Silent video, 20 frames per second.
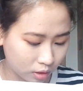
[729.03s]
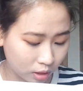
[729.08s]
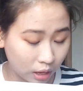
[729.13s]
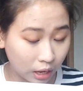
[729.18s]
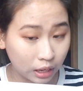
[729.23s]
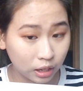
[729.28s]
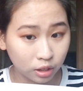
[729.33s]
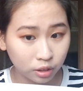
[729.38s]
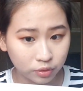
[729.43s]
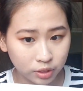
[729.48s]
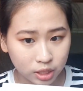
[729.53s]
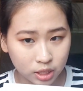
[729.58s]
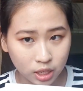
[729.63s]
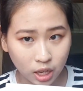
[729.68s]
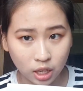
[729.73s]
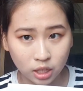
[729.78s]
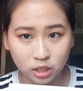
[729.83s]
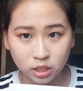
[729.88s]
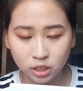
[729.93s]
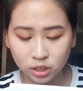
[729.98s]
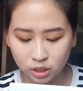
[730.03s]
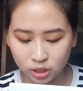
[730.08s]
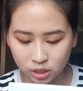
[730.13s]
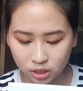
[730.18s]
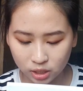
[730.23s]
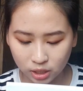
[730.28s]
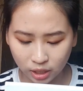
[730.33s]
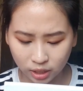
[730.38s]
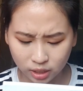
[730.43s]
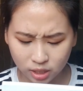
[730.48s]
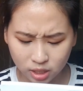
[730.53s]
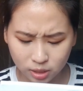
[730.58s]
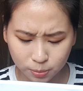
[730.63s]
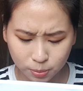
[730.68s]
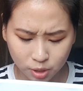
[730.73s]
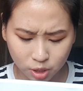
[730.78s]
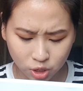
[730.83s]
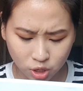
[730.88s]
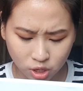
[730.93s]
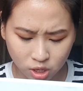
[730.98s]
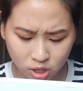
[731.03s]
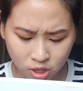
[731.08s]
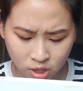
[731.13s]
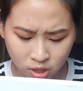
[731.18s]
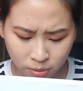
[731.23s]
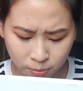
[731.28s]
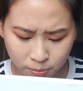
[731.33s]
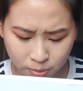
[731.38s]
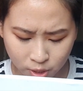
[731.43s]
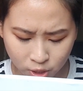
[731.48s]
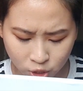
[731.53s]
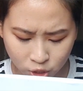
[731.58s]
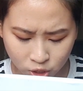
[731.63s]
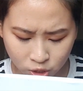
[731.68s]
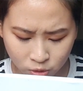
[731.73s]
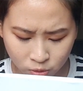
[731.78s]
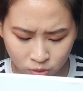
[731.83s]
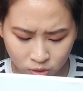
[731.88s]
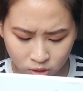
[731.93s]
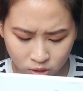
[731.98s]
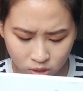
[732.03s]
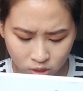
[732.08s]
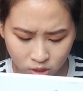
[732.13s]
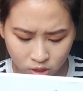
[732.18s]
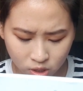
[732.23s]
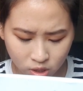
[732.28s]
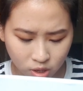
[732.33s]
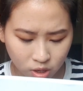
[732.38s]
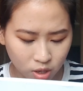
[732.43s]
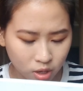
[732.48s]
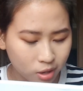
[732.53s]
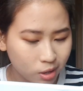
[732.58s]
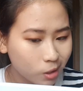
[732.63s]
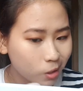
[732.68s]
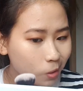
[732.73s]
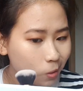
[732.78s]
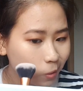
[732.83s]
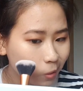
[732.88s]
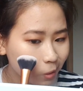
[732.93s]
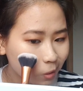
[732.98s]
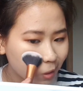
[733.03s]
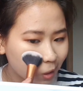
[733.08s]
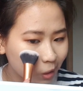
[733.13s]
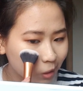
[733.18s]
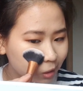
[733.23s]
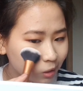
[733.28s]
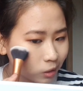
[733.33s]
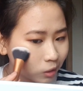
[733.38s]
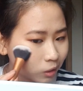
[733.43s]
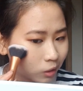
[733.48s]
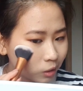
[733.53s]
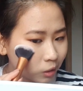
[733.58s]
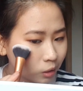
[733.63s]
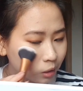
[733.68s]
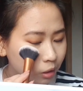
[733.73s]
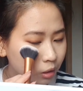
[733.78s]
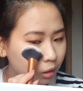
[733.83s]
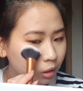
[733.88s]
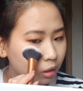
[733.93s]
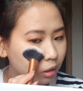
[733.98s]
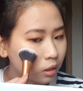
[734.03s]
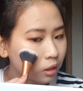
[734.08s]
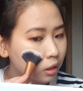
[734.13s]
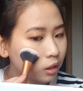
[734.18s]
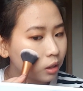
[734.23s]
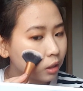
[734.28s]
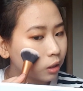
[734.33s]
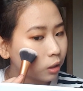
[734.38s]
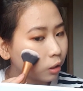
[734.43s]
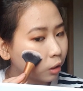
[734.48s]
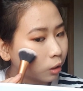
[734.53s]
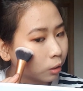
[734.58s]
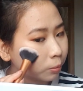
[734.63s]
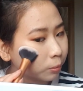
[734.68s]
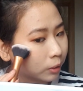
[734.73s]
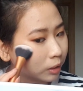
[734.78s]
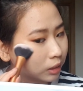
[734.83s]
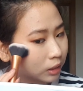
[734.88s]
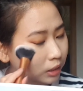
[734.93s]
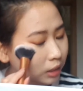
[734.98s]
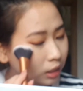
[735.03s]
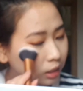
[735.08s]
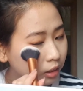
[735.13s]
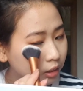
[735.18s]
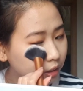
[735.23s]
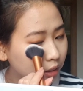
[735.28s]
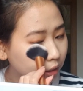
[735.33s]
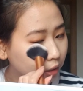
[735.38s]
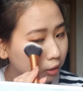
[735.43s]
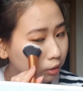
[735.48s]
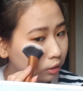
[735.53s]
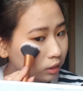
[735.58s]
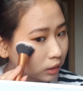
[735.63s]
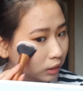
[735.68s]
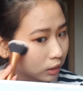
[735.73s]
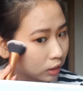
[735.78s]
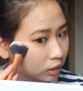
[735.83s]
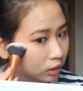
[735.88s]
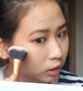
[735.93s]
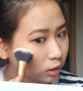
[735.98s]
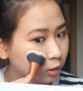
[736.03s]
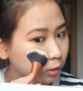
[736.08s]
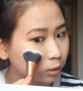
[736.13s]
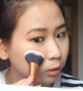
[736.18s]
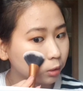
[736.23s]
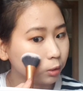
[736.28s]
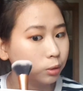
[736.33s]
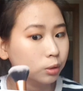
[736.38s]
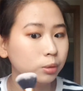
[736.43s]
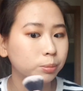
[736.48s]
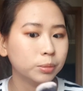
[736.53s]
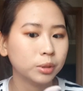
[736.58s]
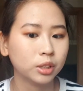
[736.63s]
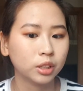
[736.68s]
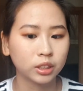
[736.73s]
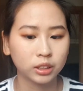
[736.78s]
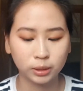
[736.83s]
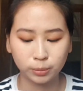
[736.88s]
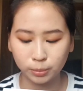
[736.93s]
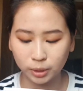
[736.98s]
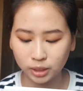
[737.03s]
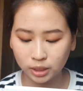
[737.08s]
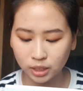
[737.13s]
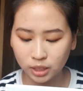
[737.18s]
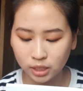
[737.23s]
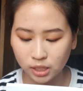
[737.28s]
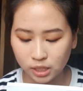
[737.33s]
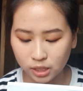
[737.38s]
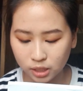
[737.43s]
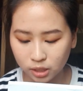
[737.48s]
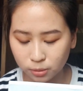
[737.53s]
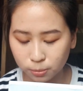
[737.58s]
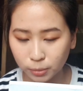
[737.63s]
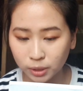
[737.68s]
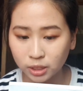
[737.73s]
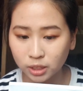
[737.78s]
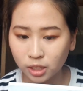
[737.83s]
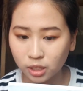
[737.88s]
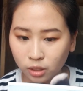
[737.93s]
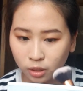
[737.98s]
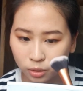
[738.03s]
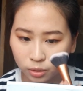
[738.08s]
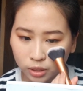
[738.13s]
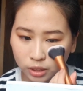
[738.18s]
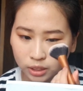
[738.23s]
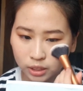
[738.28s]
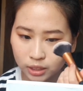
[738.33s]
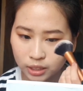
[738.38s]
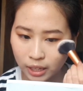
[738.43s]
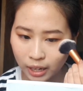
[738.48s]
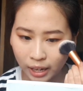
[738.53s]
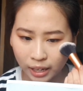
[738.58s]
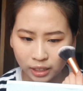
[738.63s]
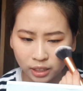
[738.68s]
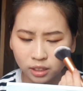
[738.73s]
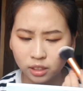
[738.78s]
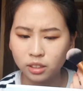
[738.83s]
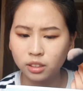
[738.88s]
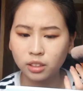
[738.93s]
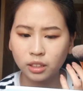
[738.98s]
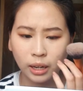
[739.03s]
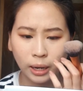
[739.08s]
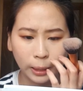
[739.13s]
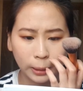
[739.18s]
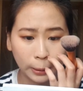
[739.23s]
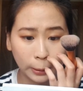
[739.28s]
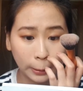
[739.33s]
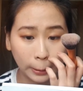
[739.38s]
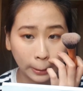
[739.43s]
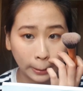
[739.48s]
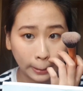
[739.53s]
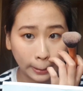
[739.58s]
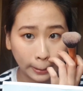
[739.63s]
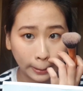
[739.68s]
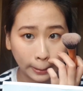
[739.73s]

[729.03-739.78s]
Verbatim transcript: I love this color. It's like this peachy peachy nude color on my skin it looks good because my skin is my skin tone is kind kinda dark